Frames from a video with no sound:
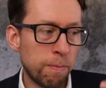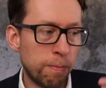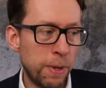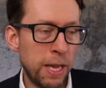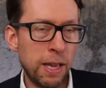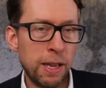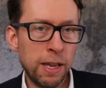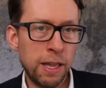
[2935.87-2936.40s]

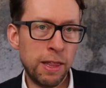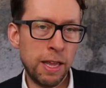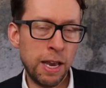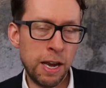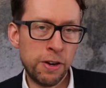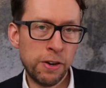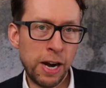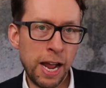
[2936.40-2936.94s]
being in
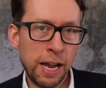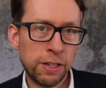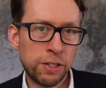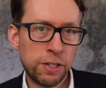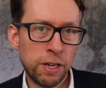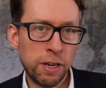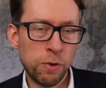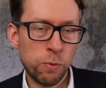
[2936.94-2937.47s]

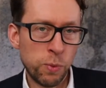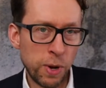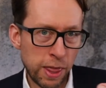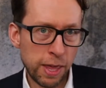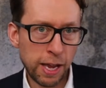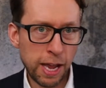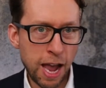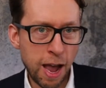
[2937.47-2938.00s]
interaction with
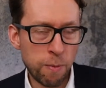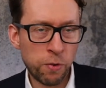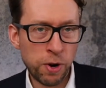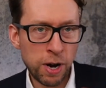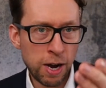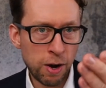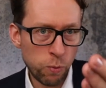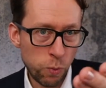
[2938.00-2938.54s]
the camera,